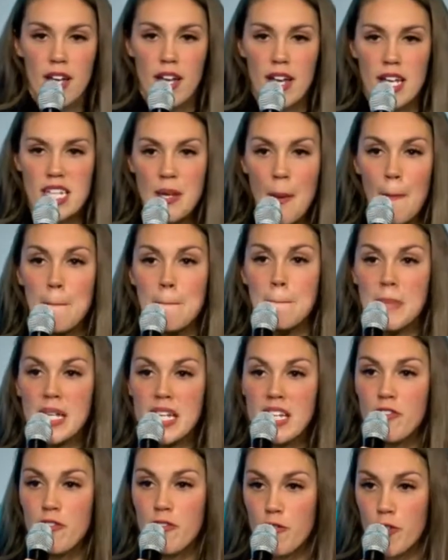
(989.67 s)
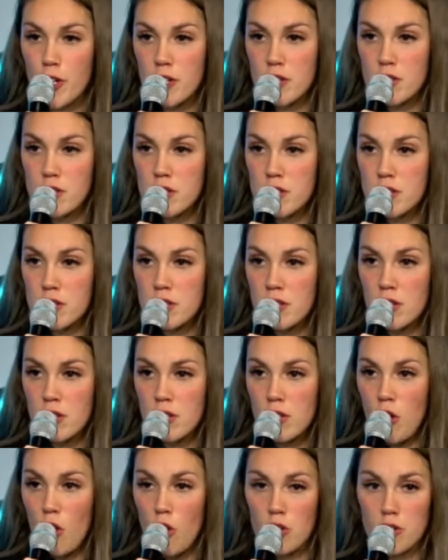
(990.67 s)
It's a me first
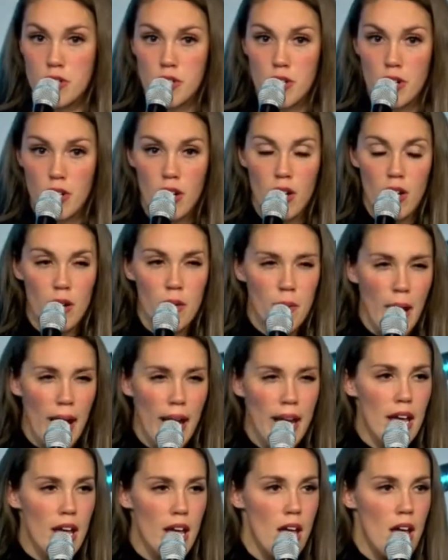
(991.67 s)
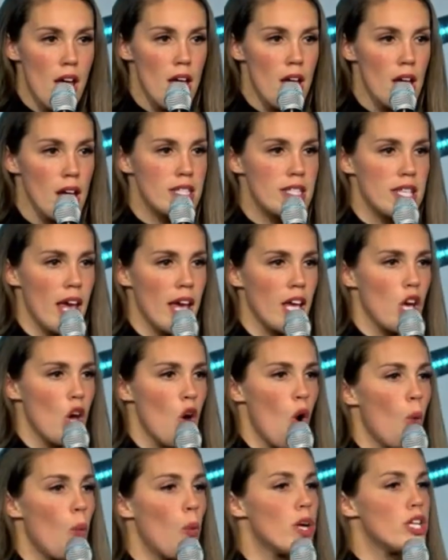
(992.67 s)
culture, right? It's like,
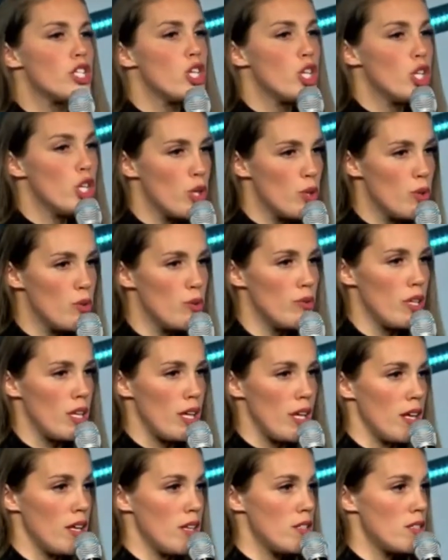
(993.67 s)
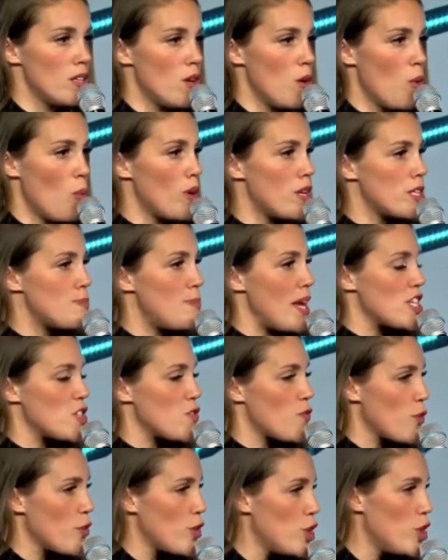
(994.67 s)
what do you need? What is best
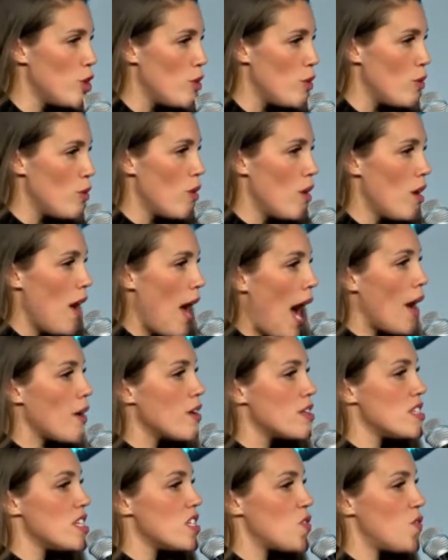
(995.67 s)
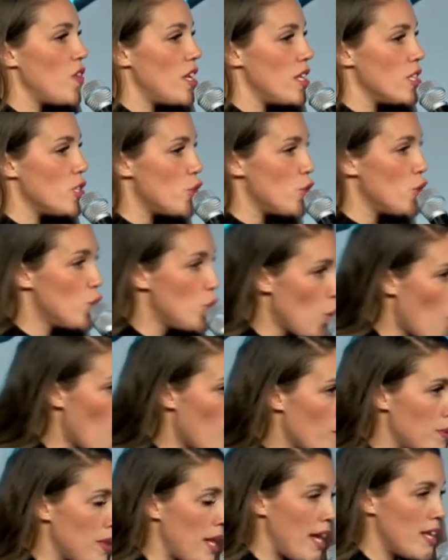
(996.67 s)
for you? How does this fit into your
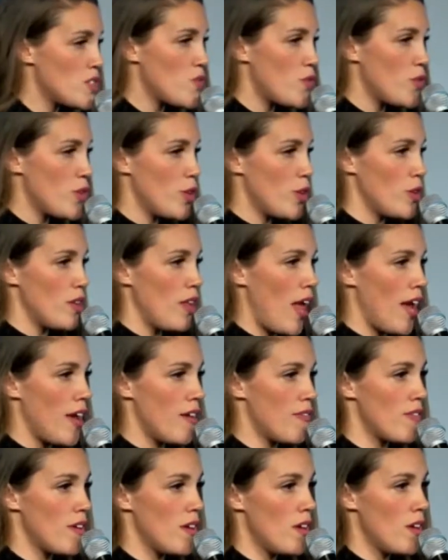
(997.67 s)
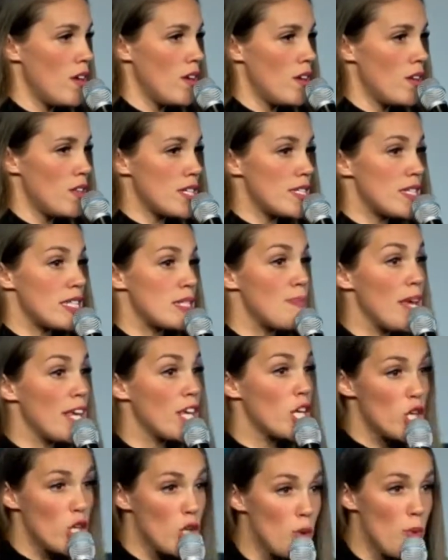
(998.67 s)
plans for your life? Does this make
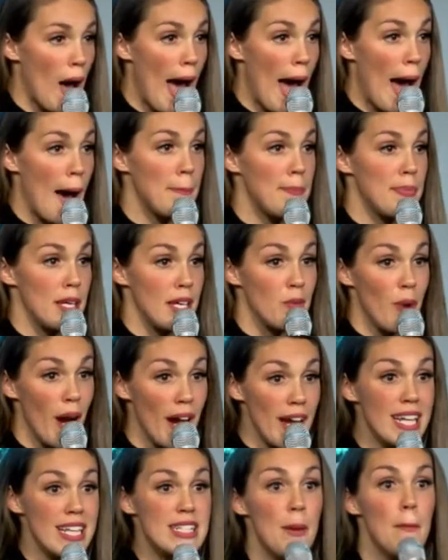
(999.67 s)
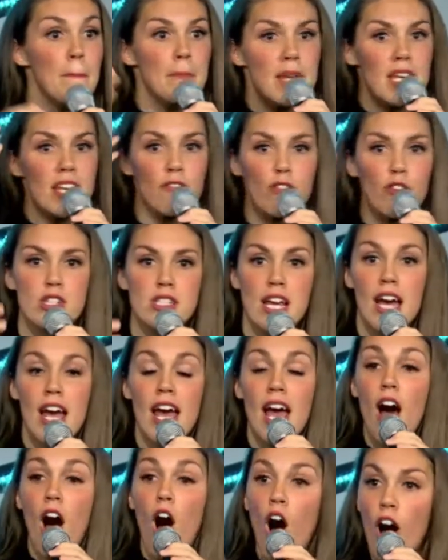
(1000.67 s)
you happy, right? It's a me first.
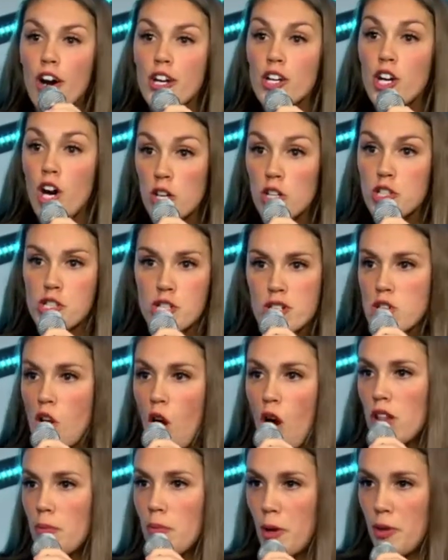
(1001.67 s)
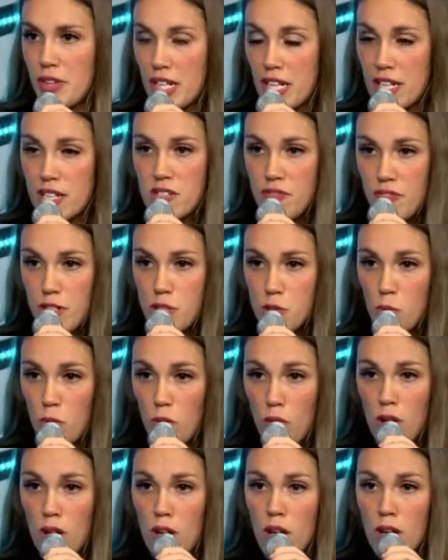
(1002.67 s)
Our culture is all about the
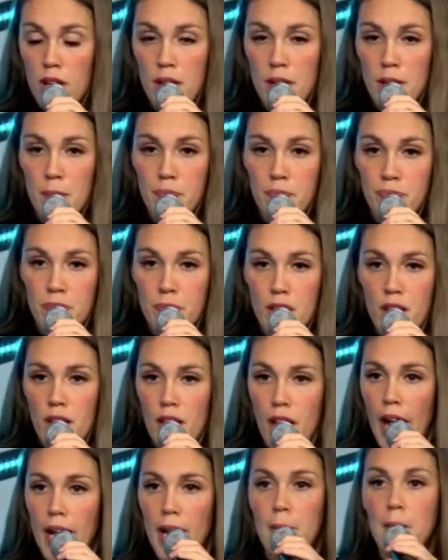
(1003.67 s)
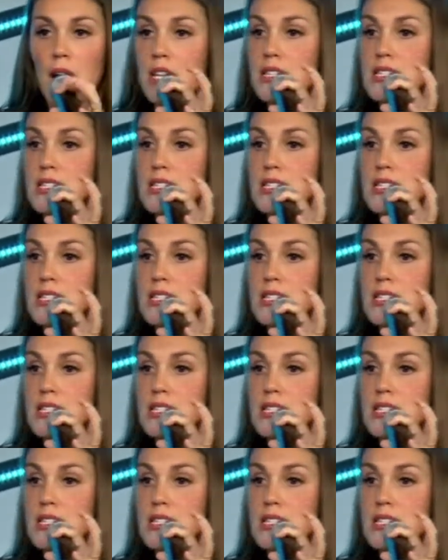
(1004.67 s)
individual. And I'm not